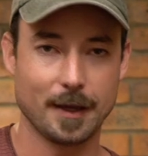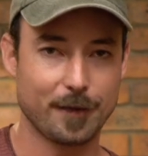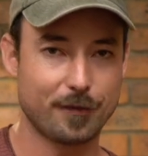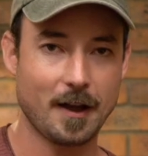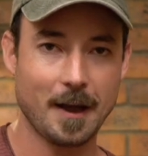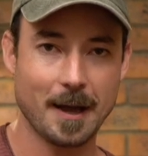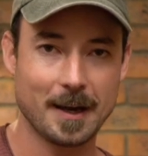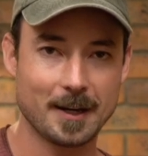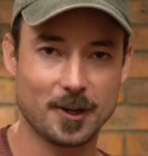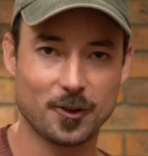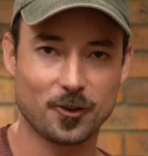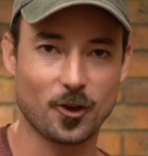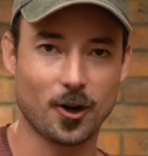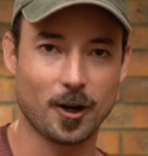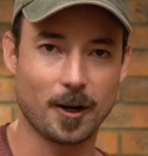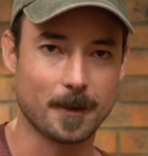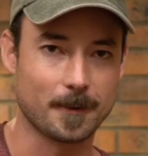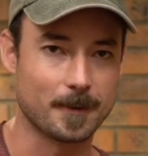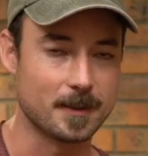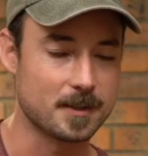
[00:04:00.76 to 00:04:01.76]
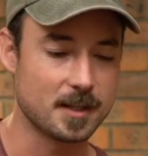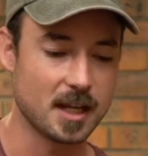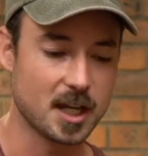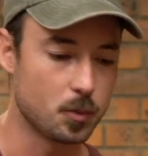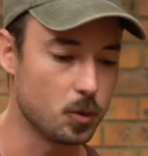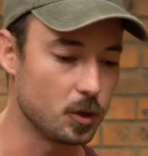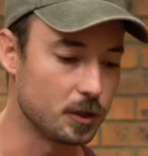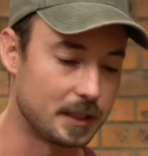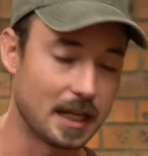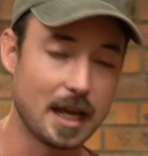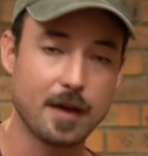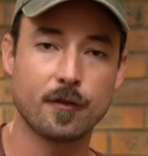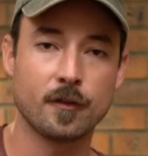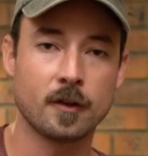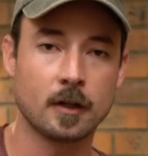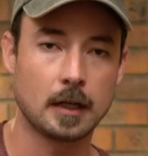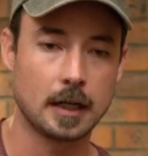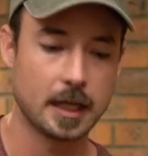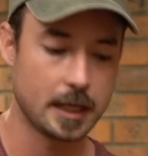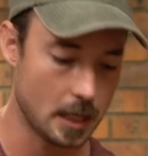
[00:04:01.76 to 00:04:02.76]
If I had a guitar like this, it would
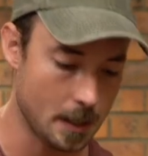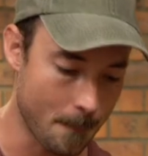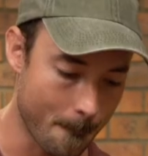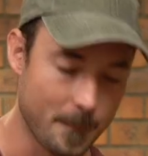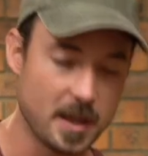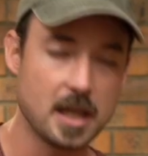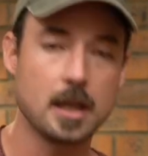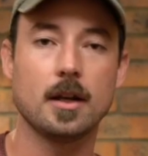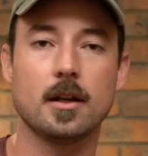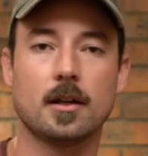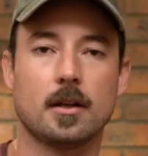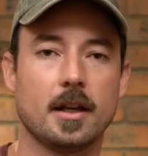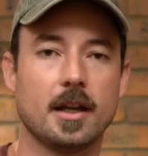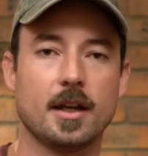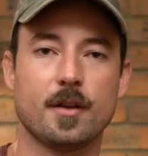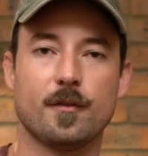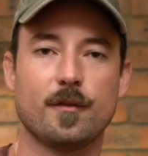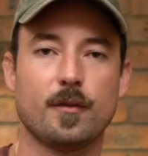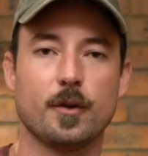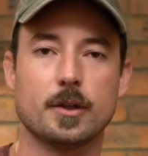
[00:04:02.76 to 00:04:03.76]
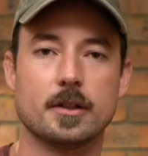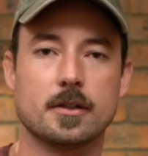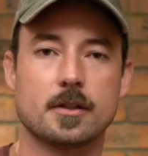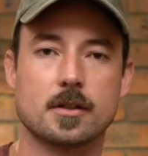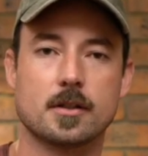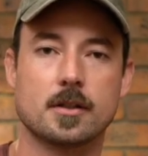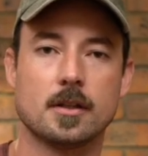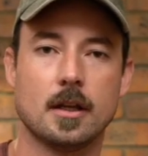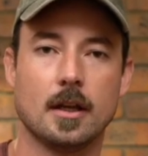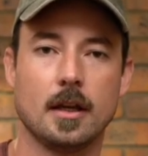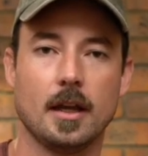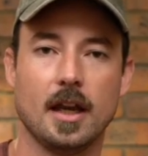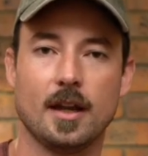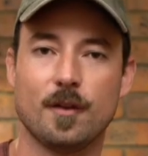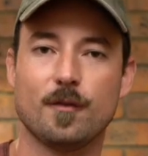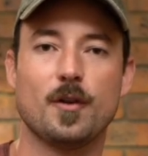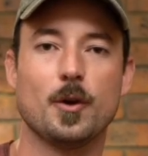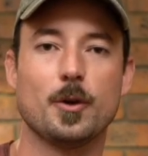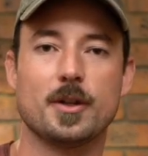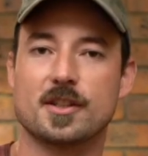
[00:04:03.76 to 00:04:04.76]
definitely immediately influence
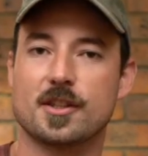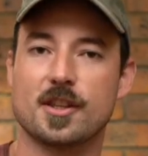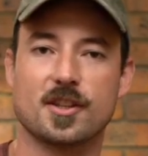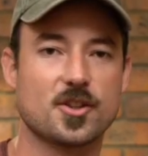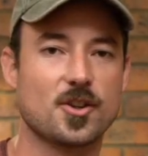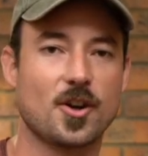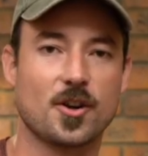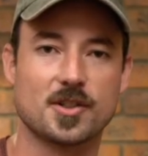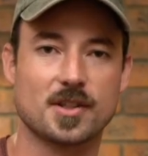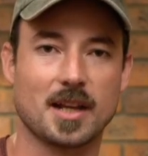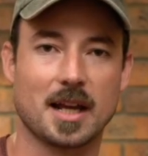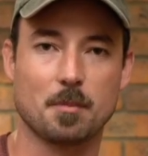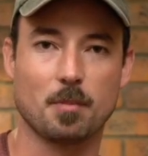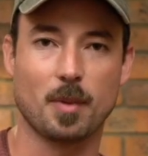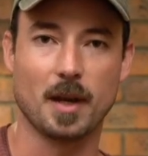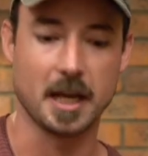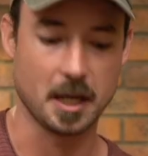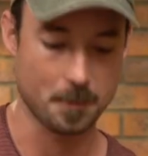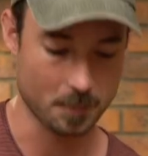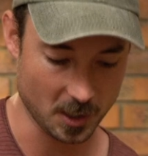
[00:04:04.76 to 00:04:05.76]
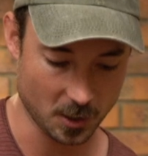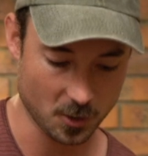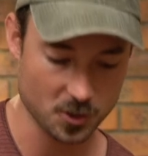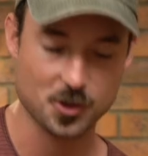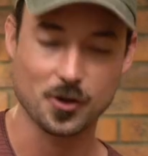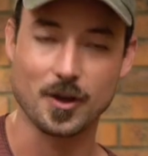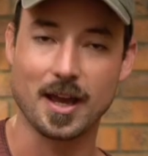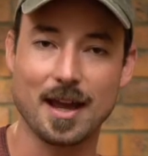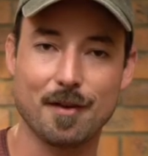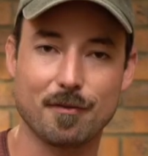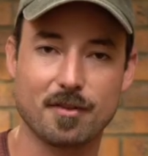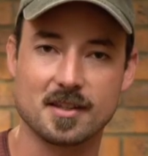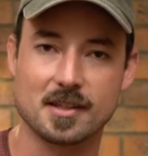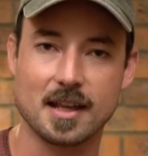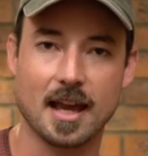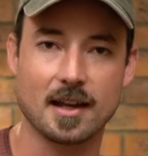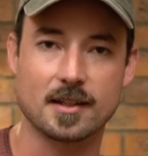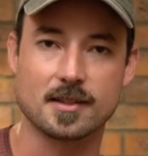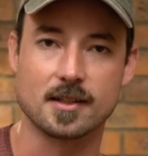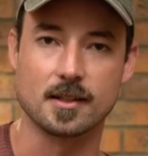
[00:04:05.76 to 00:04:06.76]
the songs I'd play, because you have this
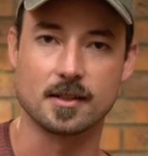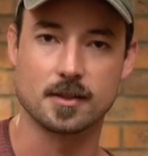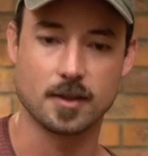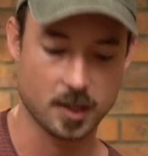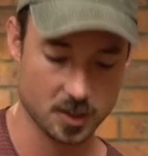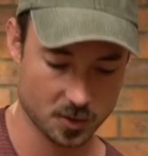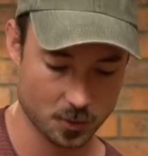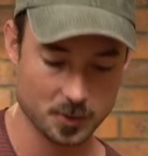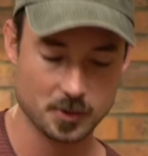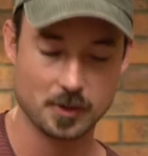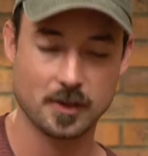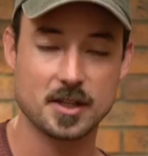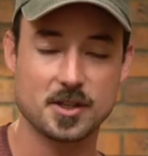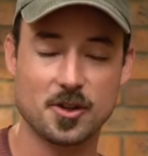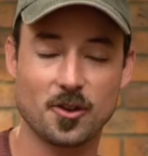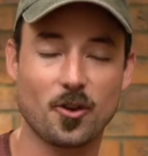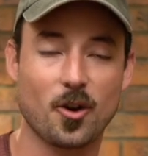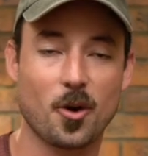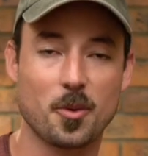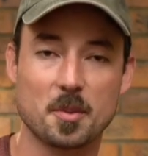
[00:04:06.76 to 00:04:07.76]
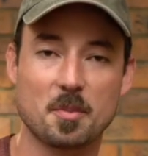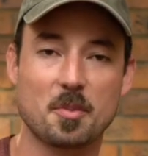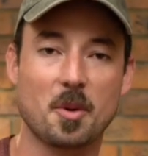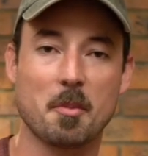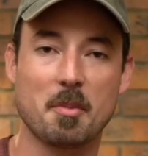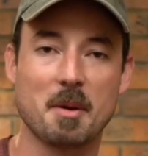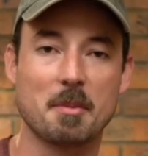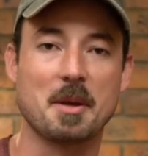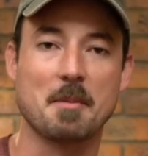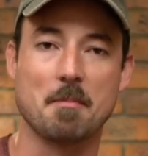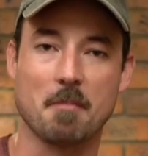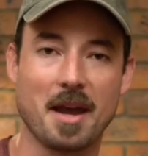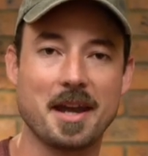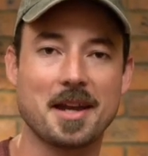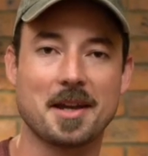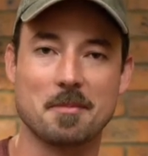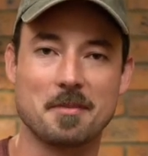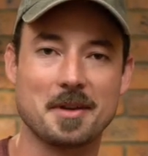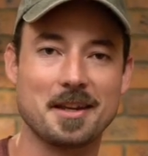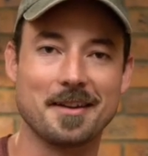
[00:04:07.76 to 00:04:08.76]
access. This guitar would probably
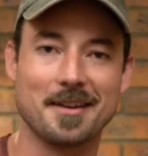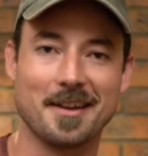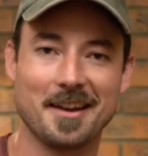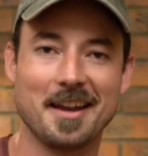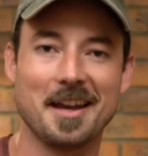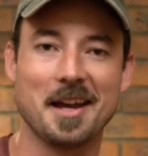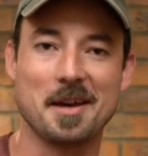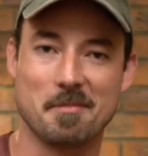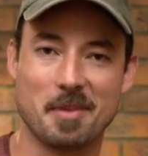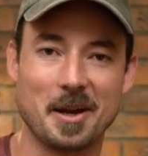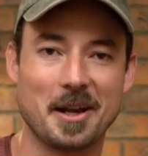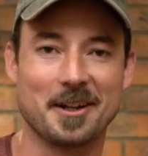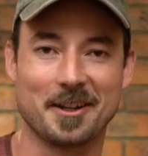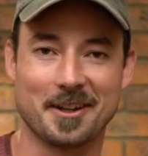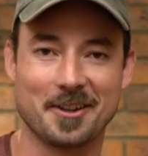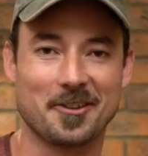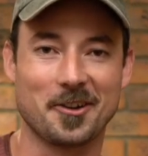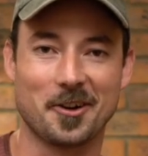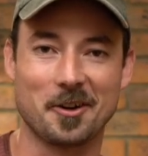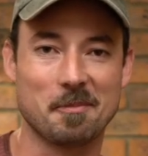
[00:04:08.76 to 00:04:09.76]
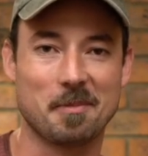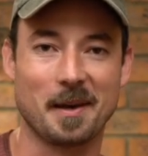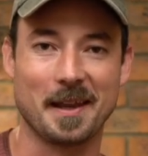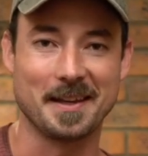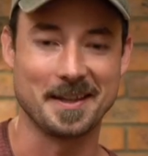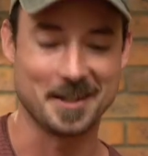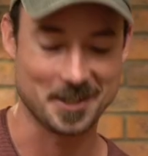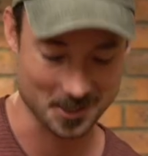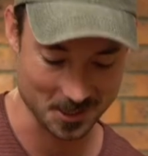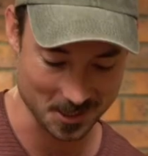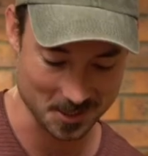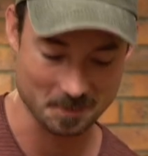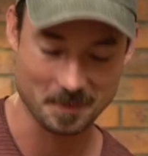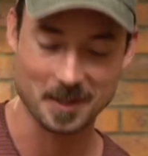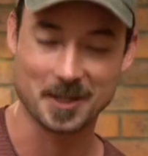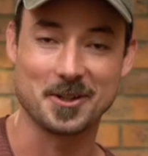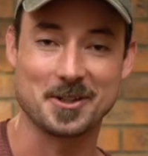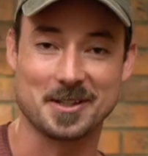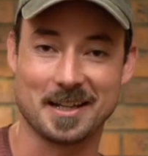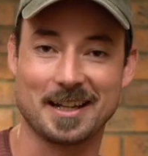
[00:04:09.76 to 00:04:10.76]
make me a better guitar player just
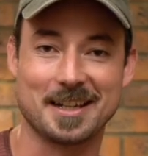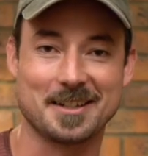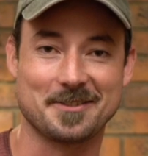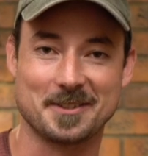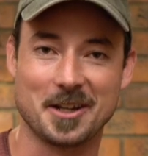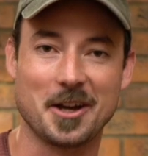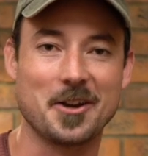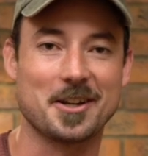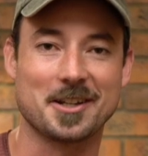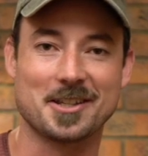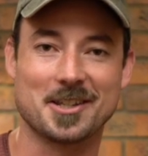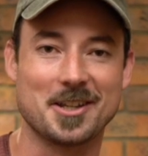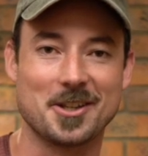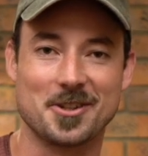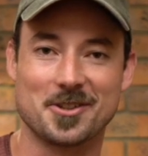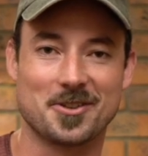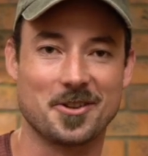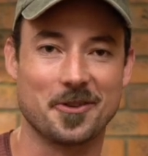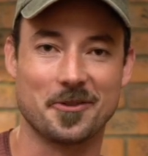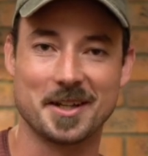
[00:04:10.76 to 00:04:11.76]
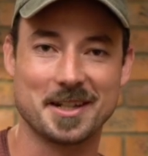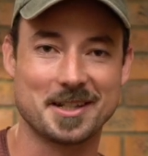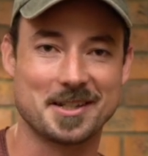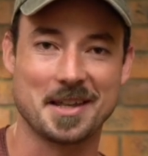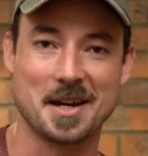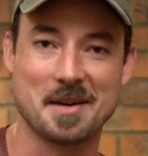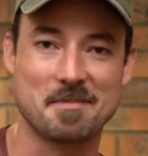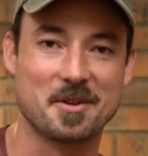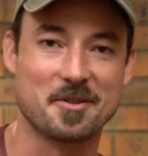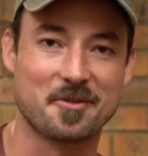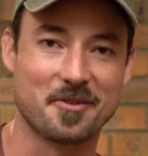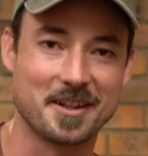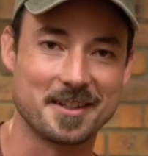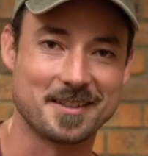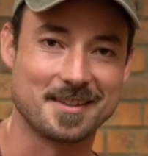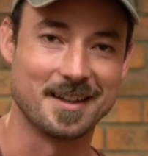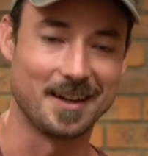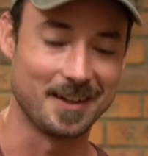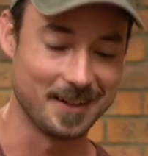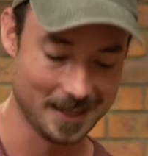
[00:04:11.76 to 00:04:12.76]
because I have no excuse to reach the upper frets
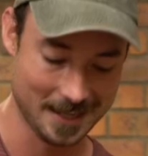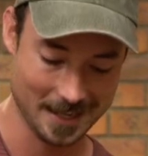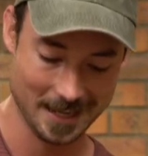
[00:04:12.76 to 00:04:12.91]
now.